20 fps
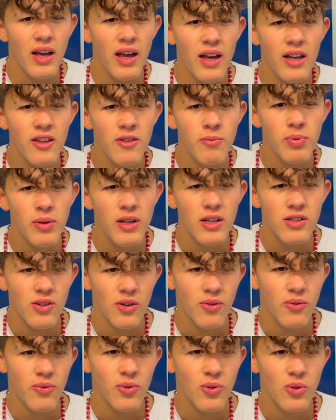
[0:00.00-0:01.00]
8th place
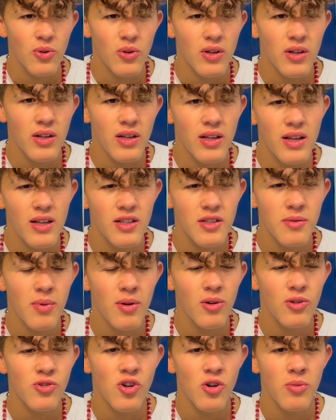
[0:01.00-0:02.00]
on floor.
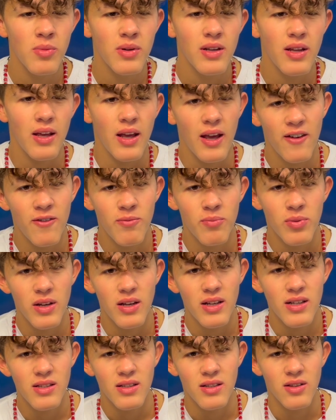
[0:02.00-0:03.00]
Isabel German, 8th
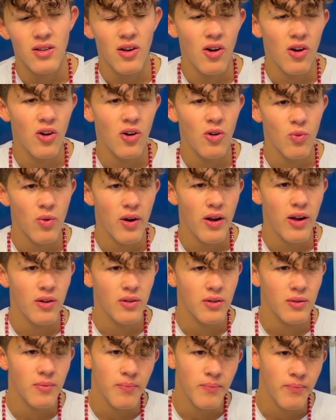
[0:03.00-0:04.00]
place in the all
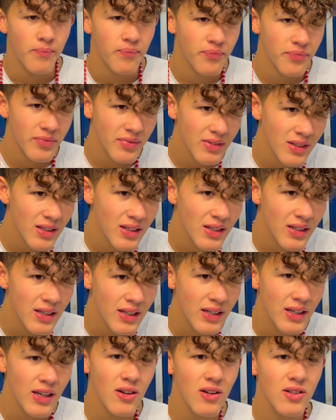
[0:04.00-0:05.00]
round.
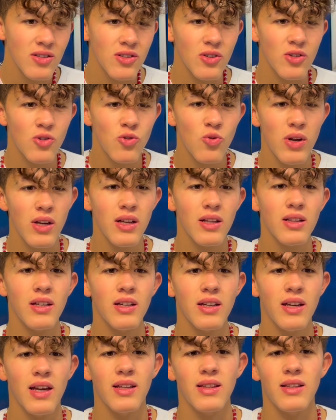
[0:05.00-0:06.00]
Here's a quick
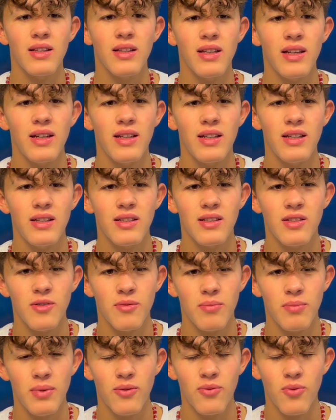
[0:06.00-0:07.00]
look at the ladies
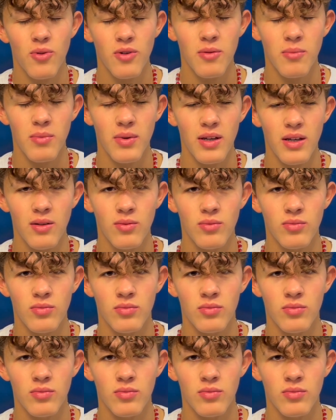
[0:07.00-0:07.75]
before the meet.